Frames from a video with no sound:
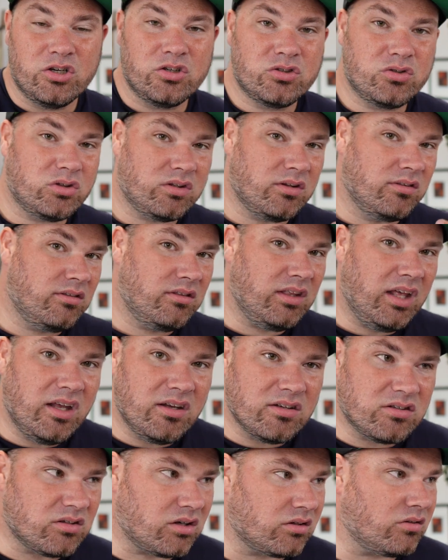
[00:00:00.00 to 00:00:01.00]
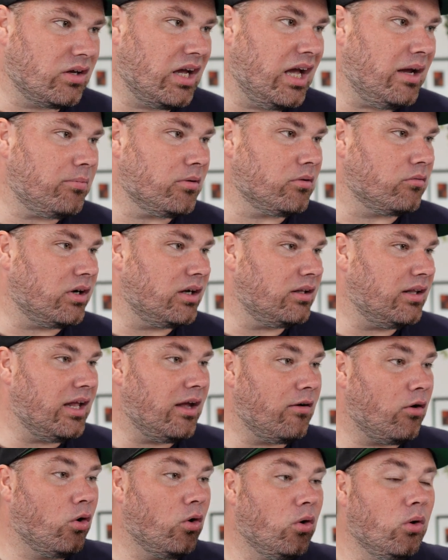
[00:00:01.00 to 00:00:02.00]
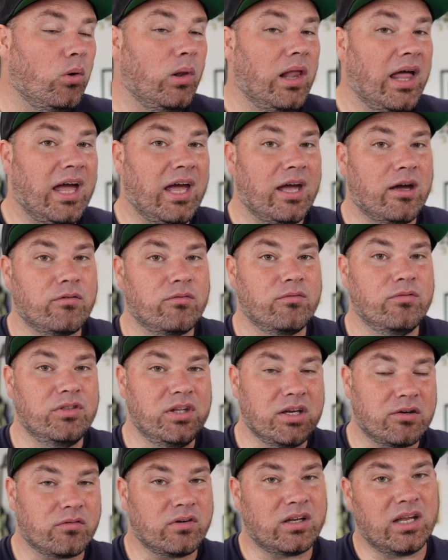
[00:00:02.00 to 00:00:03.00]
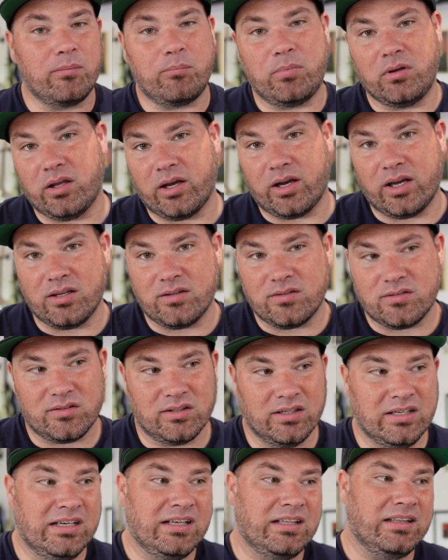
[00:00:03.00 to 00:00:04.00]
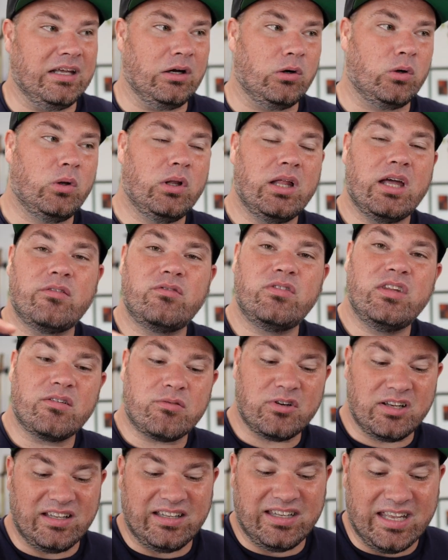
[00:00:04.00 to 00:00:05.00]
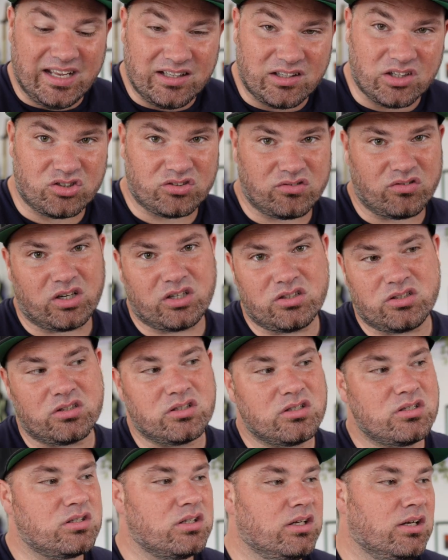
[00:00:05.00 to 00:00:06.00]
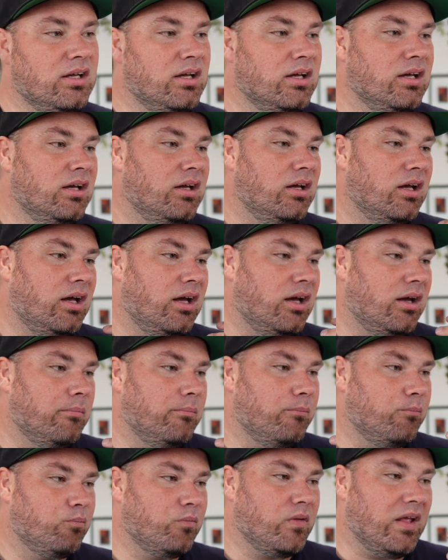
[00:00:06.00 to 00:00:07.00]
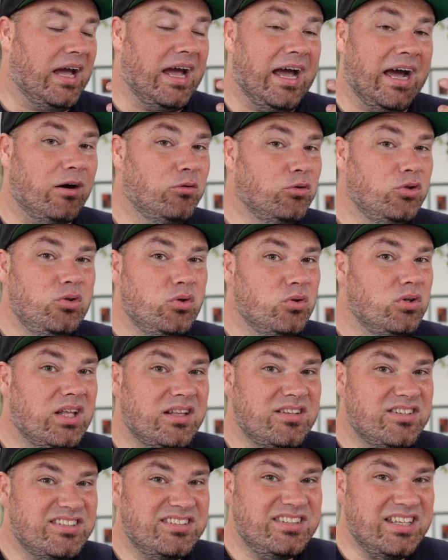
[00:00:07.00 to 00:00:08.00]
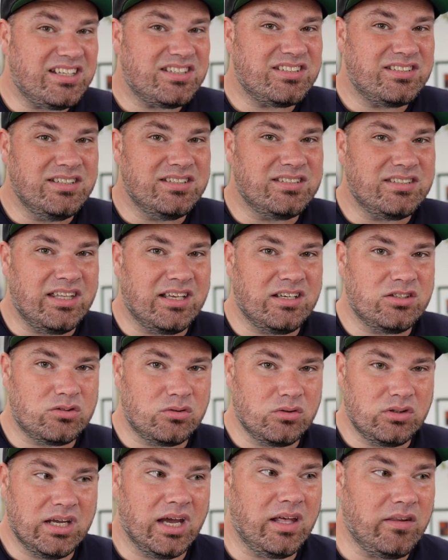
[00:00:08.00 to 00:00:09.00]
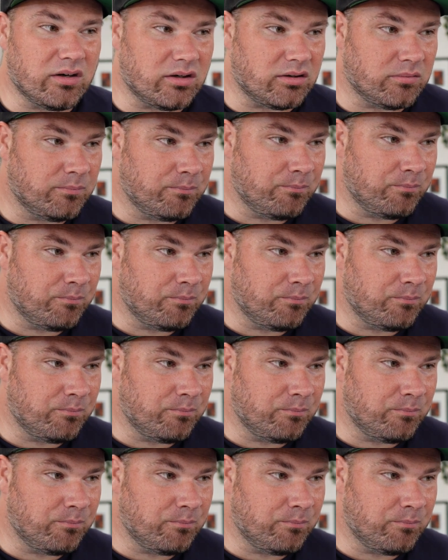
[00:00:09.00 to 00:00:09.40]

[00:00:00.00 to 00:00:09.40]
Certain things start to happen, right? They all have different APIs. They all have different data structures. How do you then stitch these things together?